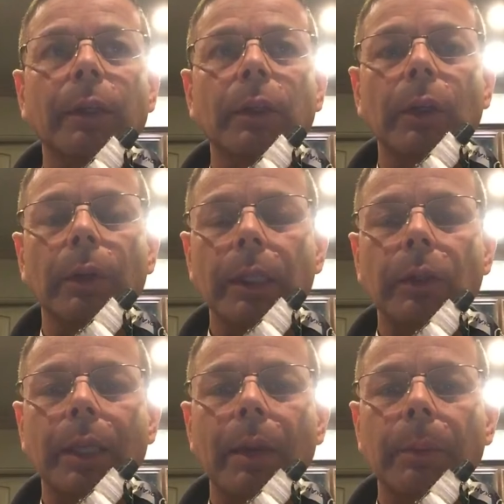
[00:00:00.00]
you know, that you
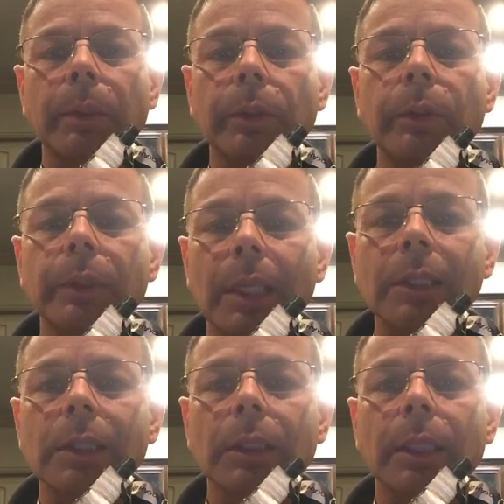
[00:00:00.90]
get when you use
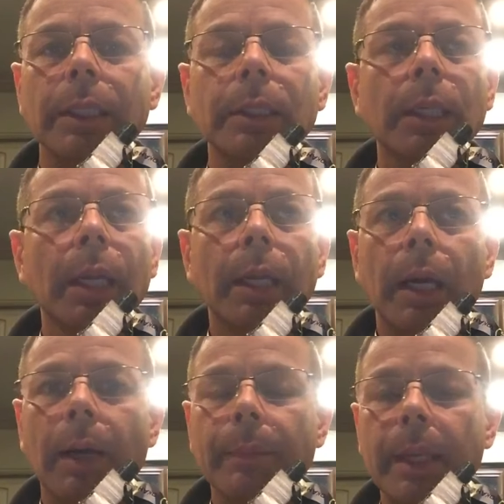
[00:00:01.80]
instant lights.
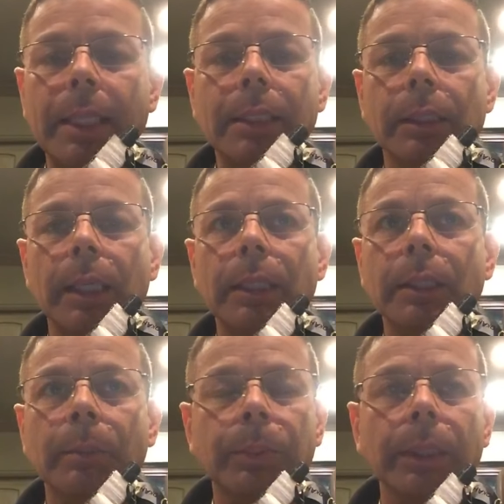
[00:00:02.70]
It's
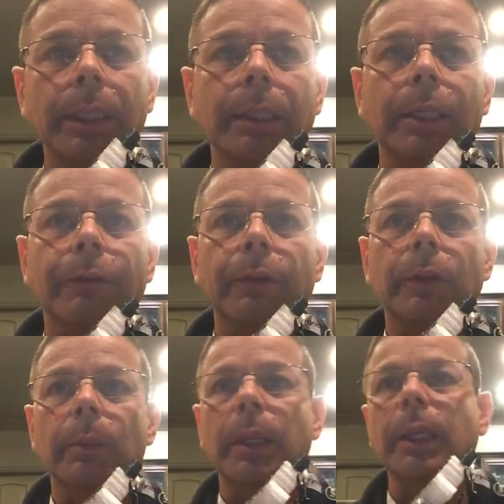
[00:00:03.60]
completely different to
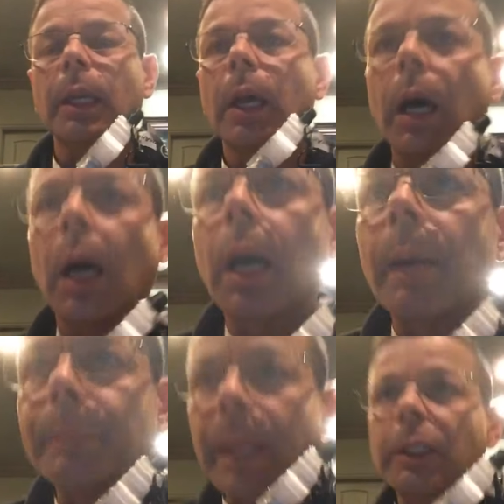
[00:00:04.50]
me.
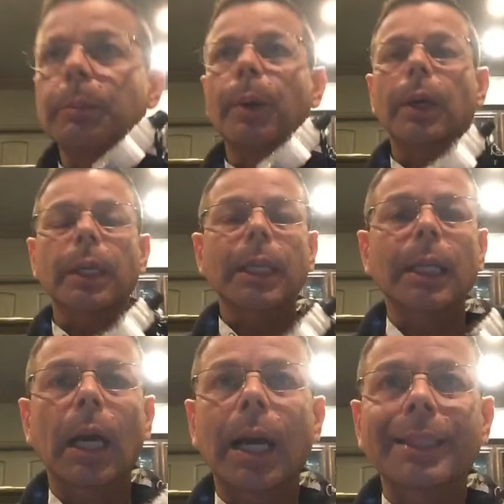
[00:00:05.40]
It's
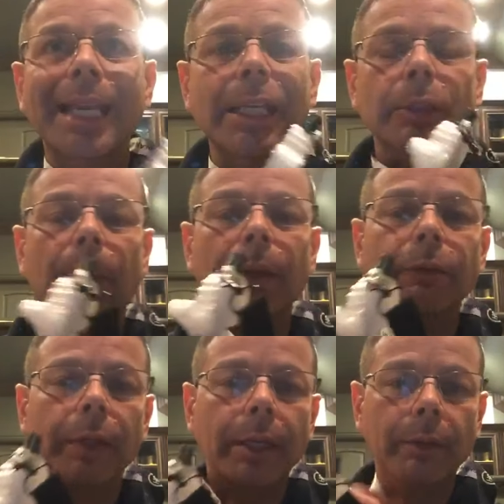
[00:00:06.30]
burning. I taste my
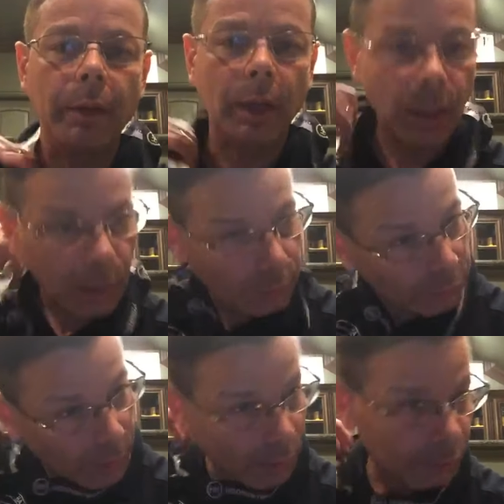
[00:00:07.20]
flavor
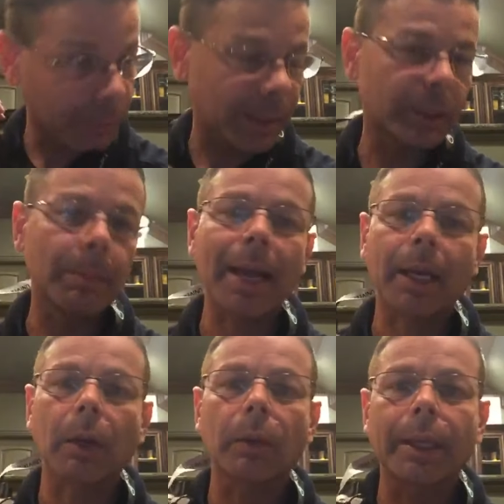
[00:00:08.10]
of my
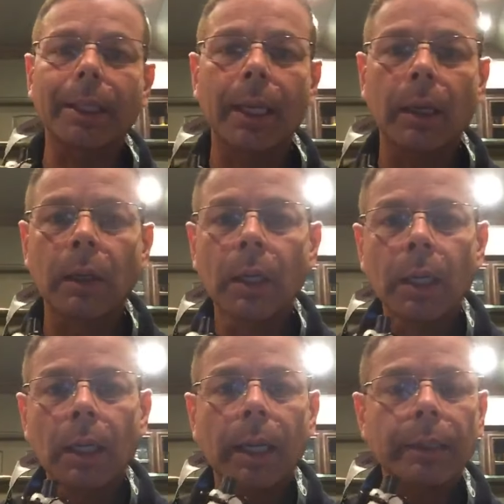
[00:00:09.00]
tobacco right now.
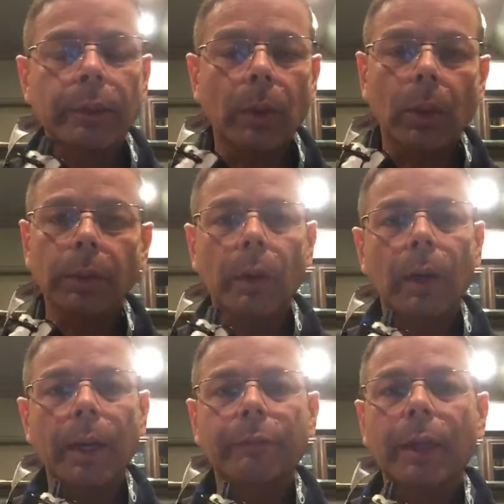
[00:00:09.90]
As you all know,
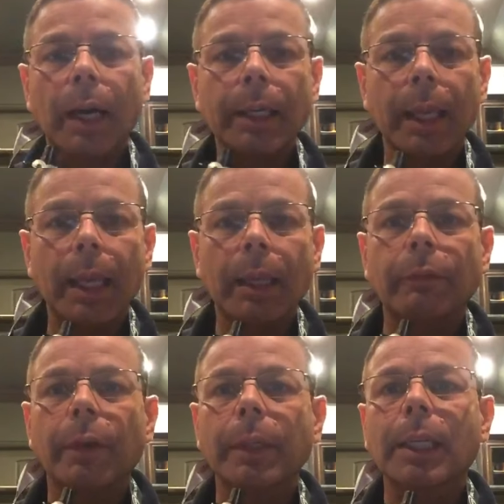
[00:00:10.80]
I've got a
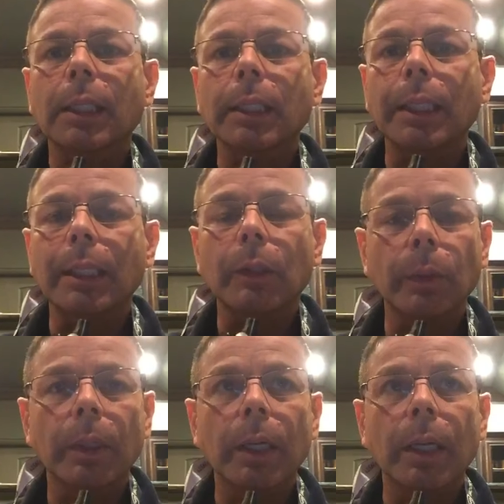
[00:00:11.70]
very clean
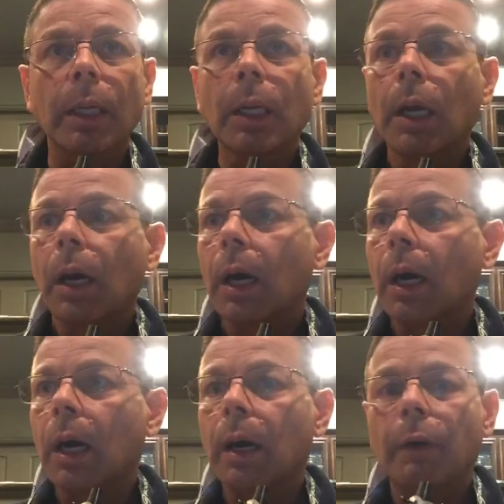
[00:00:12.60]
hookah,
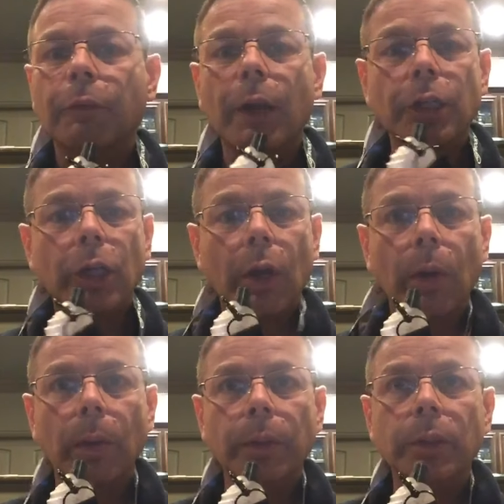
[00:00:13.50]
a fresh
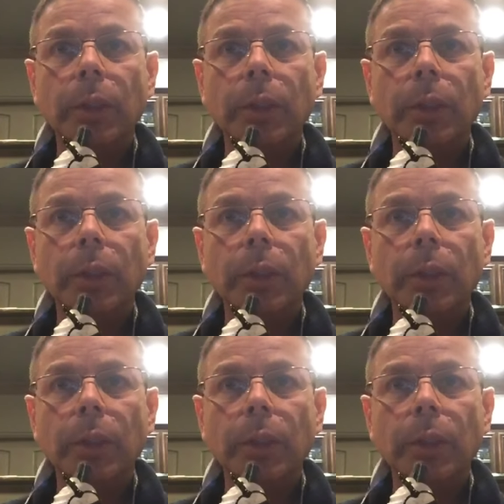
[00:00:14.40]
hose.